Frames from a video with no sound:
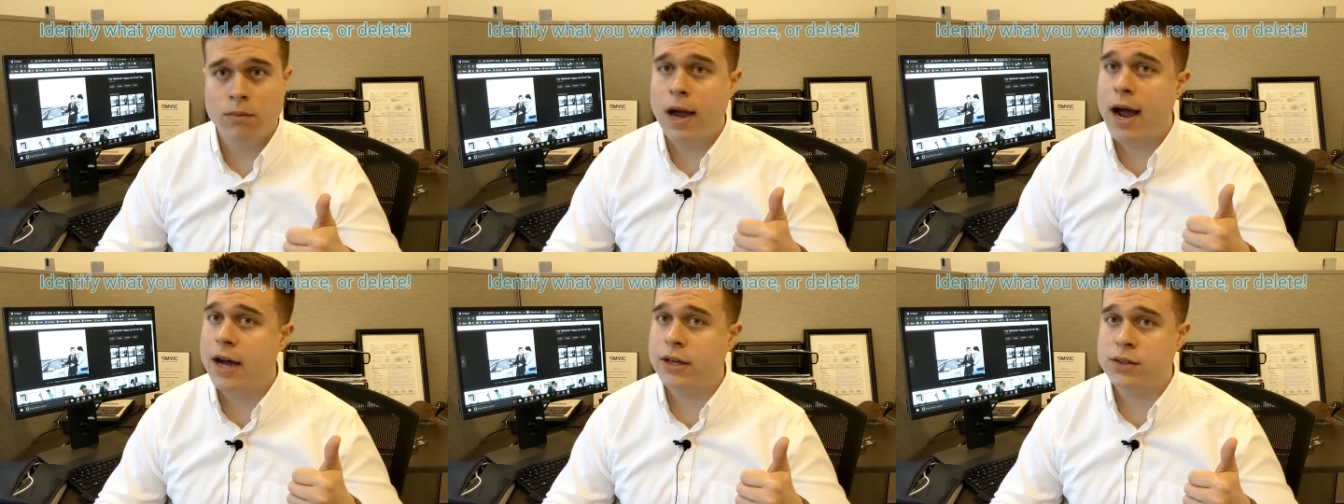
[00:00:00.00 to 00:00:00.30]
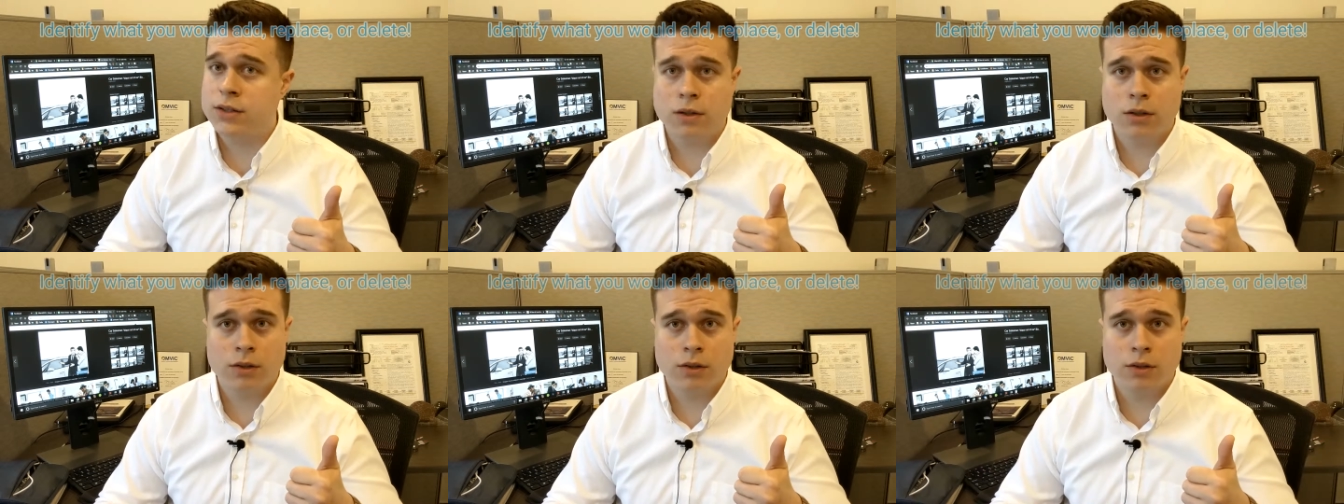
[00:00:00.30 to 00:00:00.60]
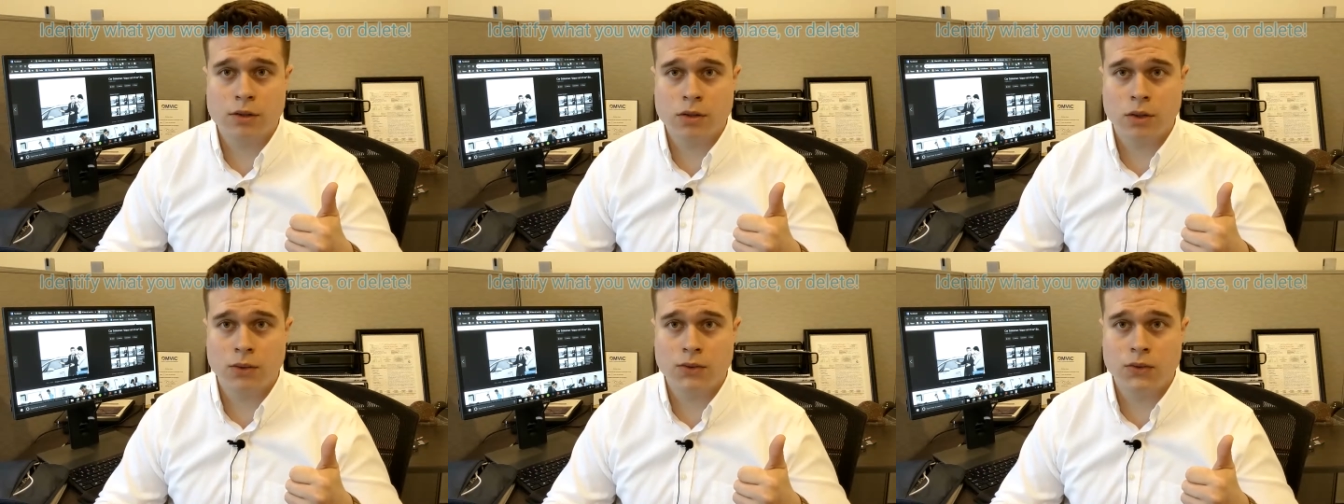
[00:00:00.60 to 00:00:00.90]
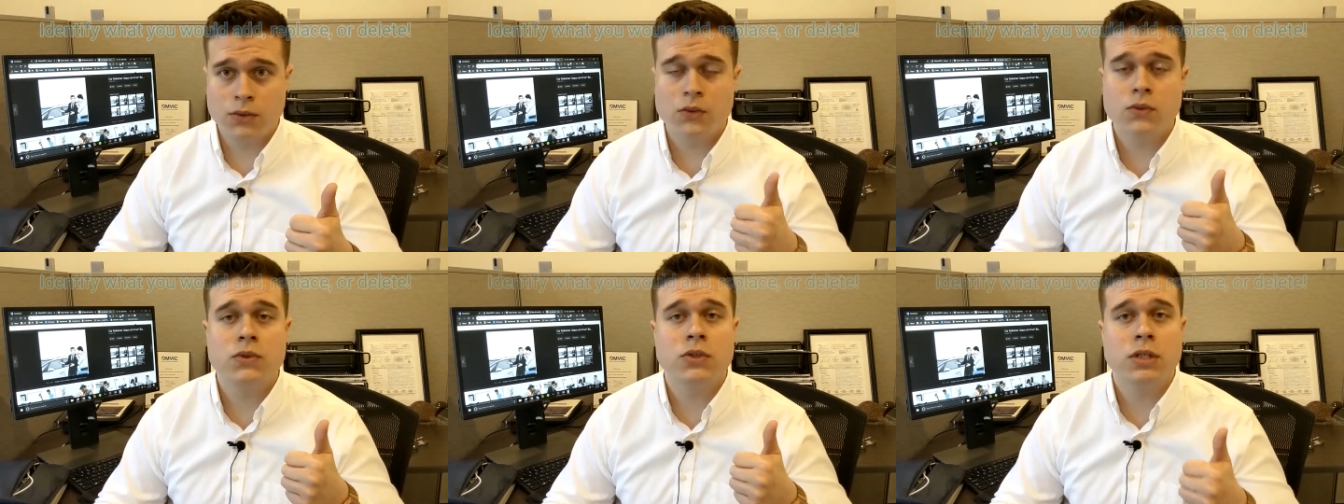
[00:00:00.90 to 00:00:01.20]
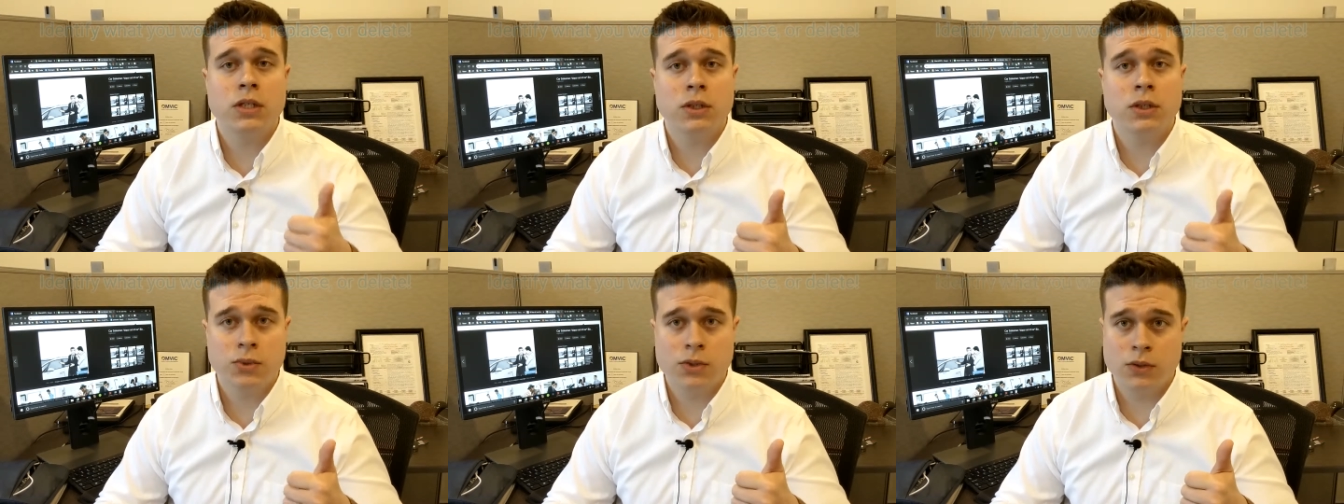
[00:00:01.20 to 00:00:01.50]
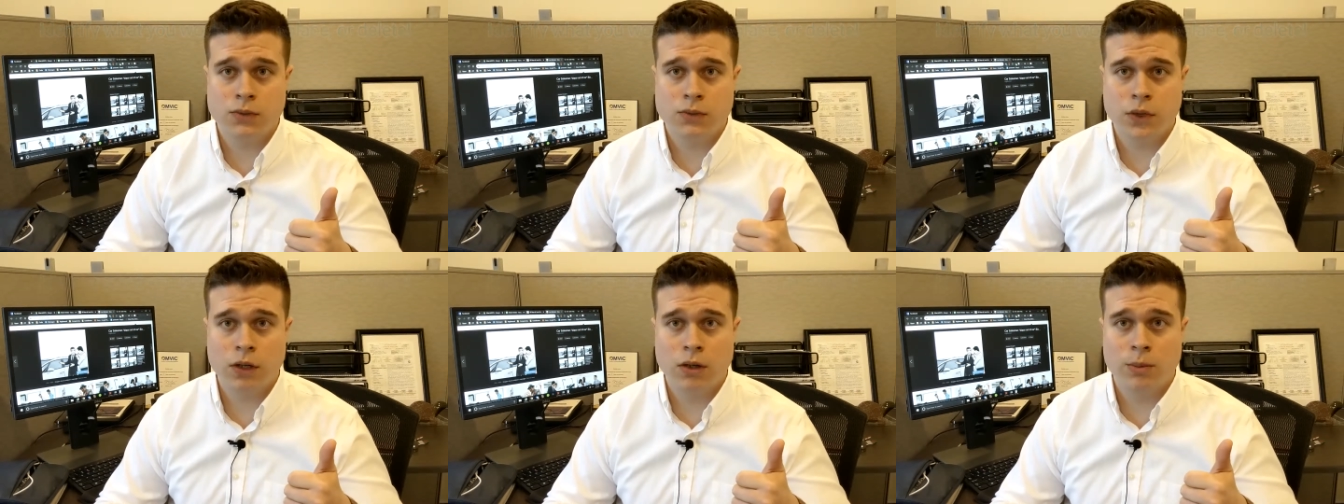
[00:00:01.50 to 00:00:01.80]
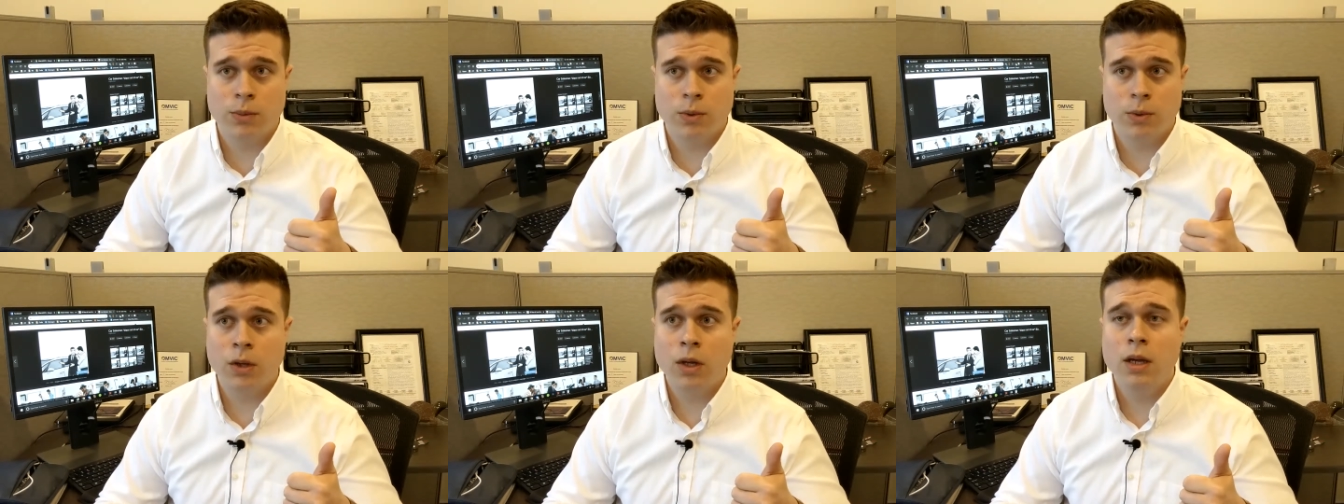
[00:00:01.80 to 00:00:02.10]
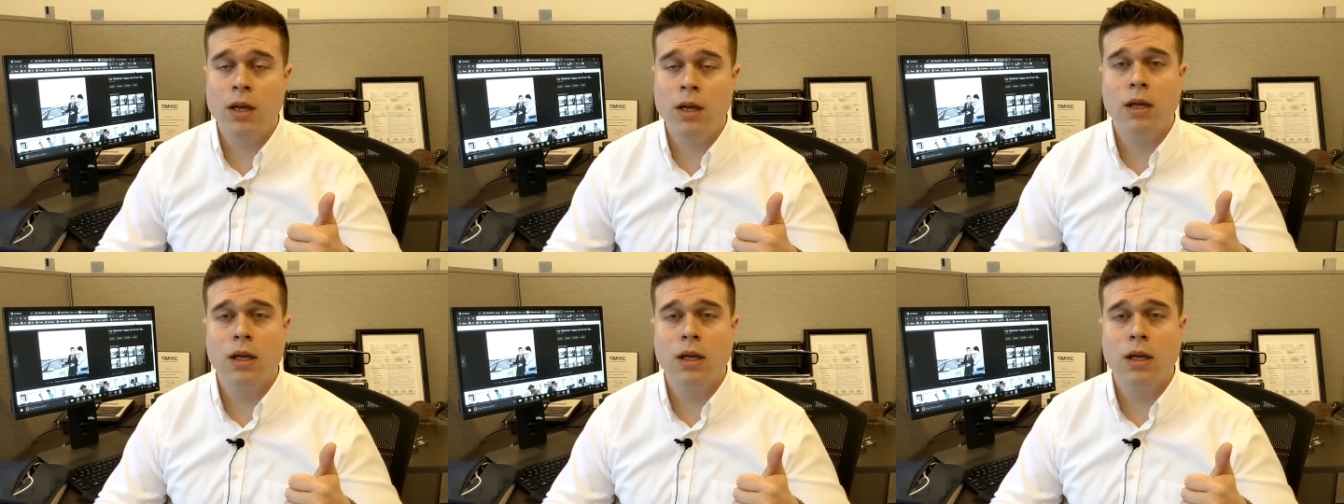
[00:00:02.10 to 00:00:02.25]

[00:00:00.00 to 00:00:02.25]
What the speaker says: Ask your consultant, see what's available.